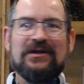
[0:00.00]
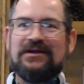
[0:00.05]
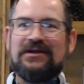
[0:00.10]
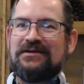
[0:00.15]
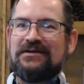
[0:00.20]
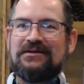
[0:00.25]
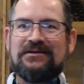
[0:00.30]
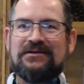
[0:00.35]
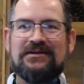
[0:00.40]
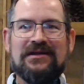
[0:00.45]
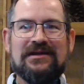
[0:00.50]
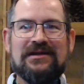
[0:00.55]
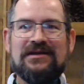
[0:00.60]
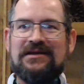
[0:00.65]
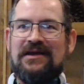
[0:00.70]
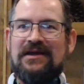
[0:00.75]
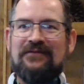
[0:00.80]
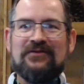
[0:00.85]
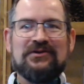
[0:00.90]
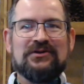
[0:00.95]
and they can
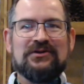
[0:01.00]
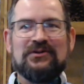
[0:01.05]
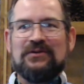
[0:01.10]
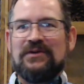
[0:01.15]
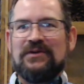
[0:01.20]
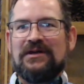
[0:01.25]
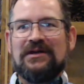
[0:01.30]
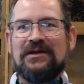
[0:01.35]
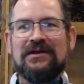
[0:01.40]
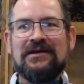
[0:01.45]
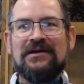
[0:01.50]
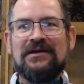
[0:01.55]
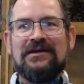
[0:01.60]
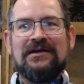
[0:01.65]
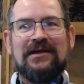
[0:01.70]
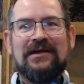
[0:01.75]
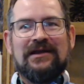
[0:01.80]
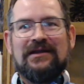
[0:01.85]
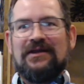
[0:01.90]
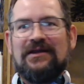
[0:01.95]
never do it.
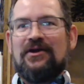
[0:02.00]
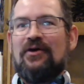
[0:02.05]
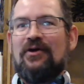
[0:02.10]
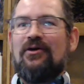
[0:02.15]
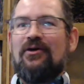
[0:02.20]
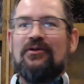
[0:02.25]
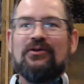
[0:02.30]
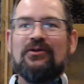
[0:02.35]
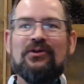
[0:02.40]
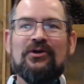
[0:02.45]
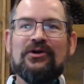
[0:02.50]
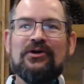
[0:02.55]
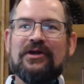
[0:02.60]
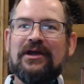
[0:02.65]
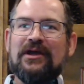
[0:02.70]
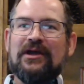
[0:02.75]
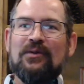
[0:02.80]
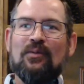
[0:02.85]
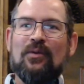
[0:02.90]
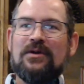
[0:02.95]
And they go, oh look,
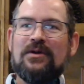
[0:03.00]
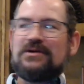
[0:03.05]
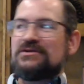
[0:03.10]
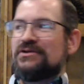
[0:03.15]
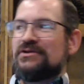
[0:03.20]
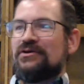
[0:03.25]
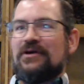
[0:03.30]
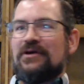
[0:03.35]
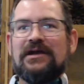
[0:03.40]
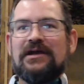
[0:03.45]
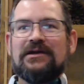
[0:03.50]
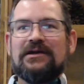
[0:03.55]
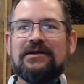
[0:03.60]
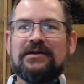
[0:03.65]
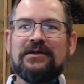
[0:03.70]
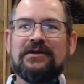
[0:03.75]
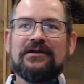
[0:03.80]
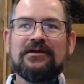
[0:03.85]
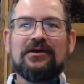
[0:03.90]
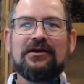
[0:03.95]
it works great
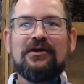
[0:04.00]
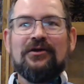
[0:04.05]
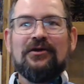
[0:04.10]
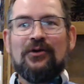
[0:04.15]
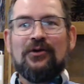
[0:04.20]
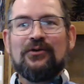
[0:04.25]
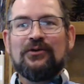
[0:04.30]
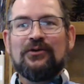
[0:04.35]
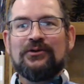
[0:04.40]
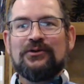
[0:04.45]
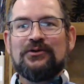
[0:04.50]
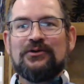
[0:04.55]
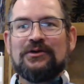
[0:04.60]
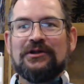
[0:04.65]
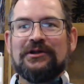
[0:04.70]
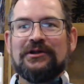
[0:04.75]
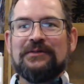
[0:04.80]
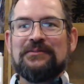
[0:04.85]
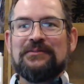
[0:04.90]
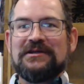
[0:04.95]
in clonal
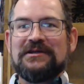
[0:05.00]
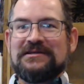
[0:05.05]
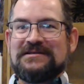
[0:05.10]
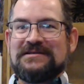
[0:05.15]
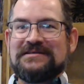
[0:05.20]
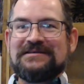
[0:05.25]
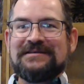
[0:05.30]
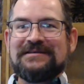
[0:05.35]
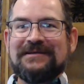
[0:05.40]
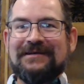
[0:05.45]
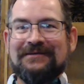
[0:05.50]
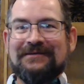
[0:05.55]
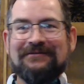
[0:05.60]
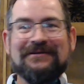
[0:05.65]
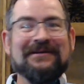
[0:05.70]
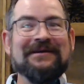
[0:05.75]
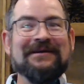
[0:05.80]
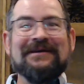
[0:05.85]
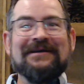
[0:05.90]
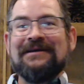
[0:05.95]
eucalyptus.
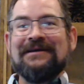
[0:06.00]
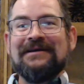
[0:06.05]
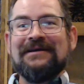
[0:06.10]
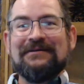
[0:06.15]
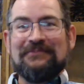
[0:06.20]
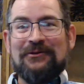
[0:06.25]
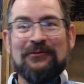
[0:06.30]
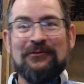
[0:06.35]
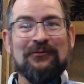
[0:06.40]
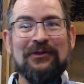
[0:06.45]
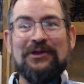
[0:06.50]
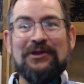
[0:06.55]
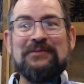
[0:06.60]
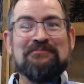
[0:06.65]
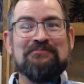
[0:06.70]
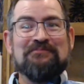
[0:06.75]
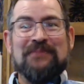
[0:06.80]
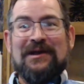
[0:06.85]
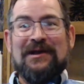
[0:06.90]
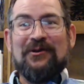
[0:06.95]
But well,
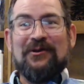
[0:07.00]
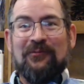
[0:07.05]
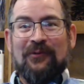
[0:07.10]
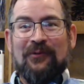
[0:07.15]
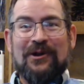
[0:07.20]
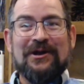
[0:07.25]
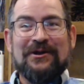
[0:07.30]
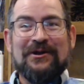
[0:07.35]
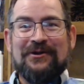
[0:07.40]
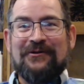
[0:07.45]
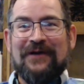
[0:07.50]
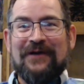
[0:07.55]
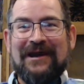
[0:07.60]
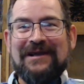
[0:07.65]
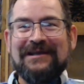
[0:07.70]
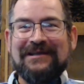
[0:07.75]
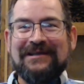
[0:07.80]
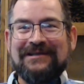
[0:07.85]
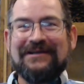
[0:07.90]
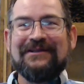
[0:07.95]
it better work
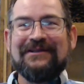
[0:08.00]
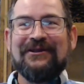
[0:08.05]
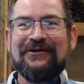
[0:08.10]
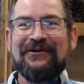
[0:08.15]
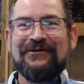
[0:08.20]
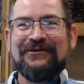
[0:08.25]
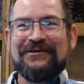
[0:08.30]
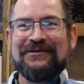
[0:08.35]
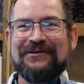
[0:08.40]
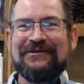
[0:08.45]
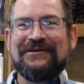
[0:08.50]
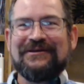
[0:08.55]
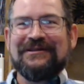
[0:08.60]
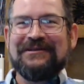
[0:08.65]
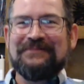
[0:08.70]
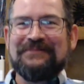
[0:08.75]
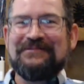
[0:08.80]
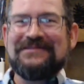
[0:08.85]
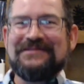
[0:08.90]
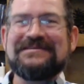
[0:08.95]
great in clonal
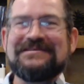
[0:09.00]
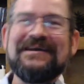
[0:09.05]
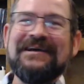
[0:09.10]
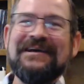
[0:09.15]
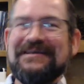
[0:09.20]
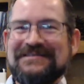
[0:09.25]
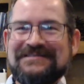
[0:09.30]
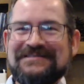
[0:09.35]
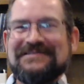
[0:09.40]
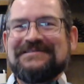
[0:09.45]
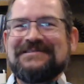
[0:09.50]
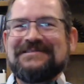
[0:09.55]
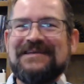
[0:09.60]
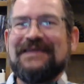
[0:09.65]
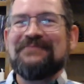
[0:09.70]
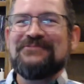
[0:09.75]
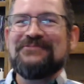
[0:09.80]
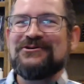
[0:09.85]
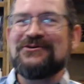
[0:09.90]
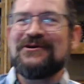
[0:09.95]
eucalyptus. It's the
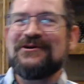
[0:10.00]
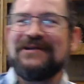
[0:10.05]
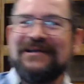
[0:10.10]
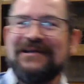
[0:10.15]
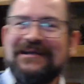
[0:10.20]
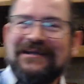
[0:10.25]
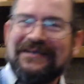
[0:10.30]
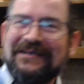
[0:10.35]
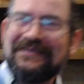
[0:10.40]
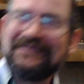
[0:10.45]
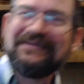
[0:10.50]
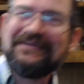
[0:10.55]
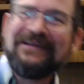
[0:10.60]
same tree.